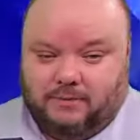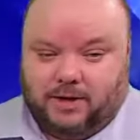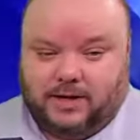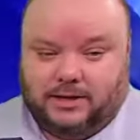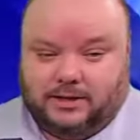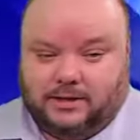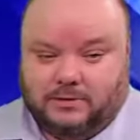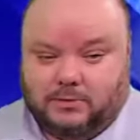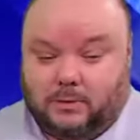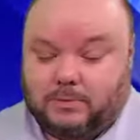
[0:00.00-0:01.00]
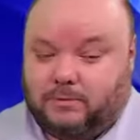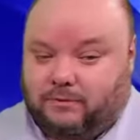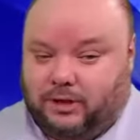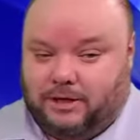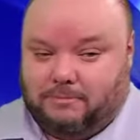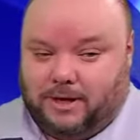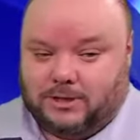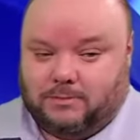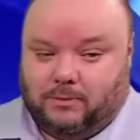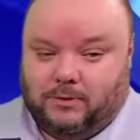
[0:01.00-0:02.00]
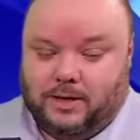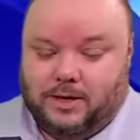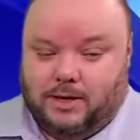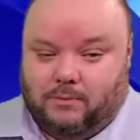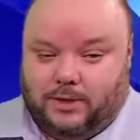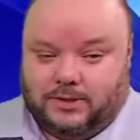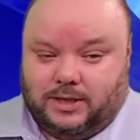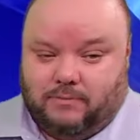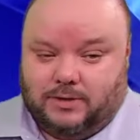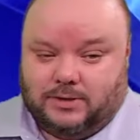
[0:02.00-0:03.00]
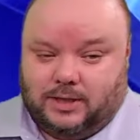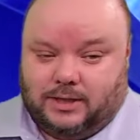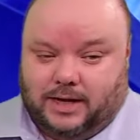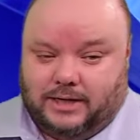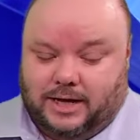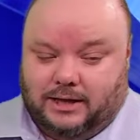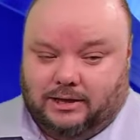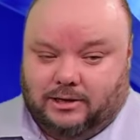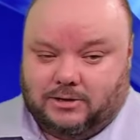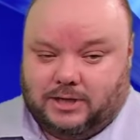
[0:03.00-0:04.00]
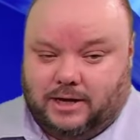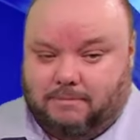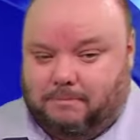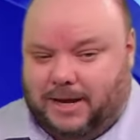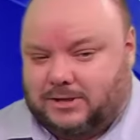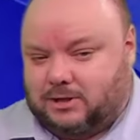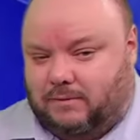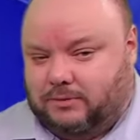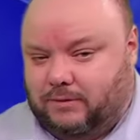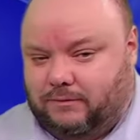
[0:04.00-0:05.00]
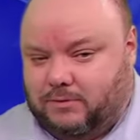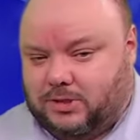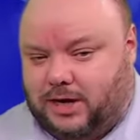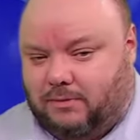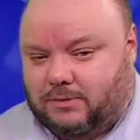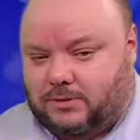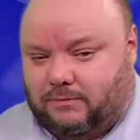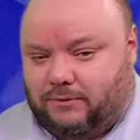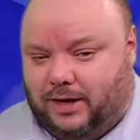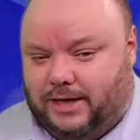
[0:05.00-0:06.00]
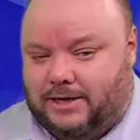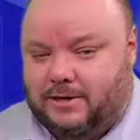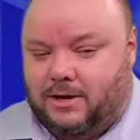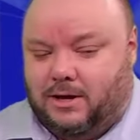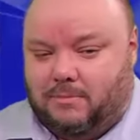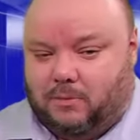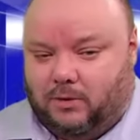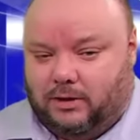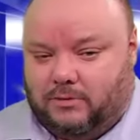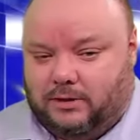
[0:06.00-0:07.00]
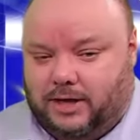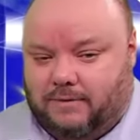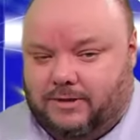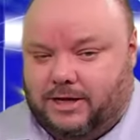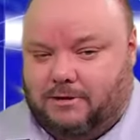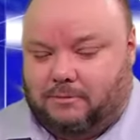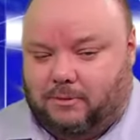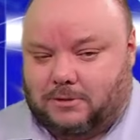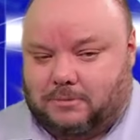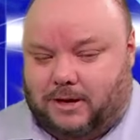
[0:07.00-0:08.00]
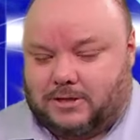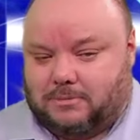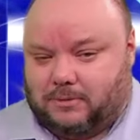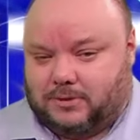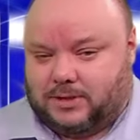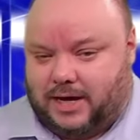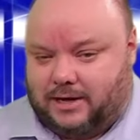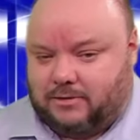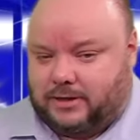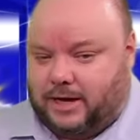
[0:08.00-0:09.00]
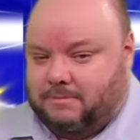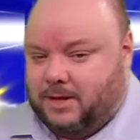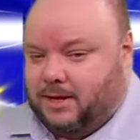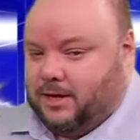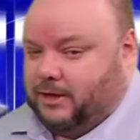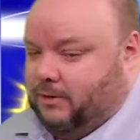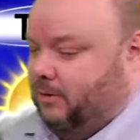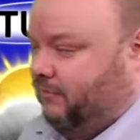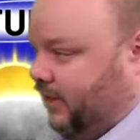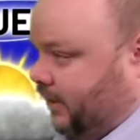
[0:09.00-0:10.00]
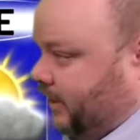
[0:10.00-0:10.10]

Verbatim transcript: rain and thunderstorms with flooding possible Wednesday, Wednesday night, and Thursday. Backs off to a few showers on Friday, more locally heavy downpours possible Saturday, and then we finally